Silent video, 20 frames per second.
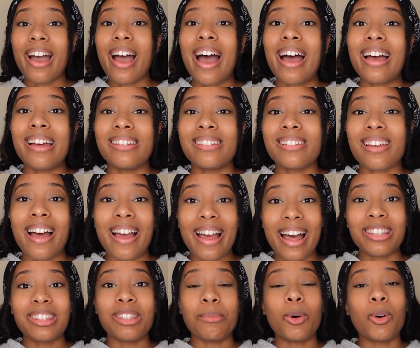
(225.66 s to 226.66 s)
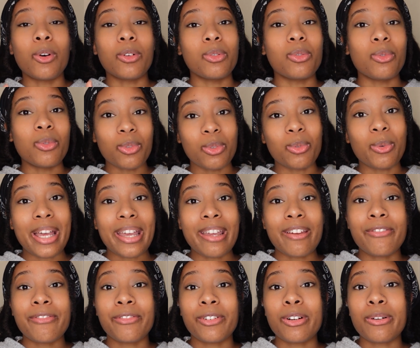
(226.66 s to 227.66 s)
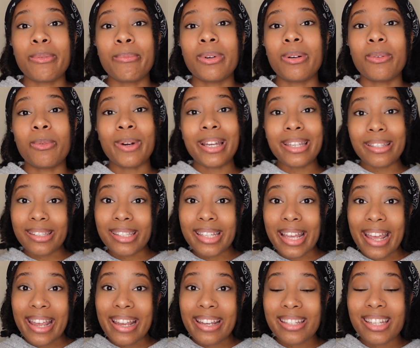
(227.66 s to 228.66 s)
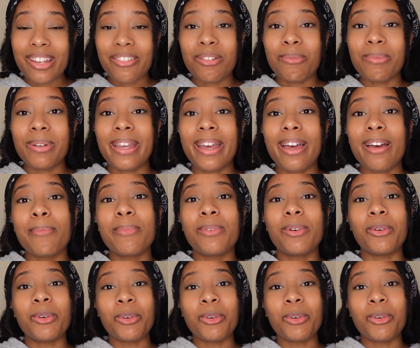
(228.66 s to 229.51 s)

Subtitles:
and I had them on all the way from Wednesday 7 p.m.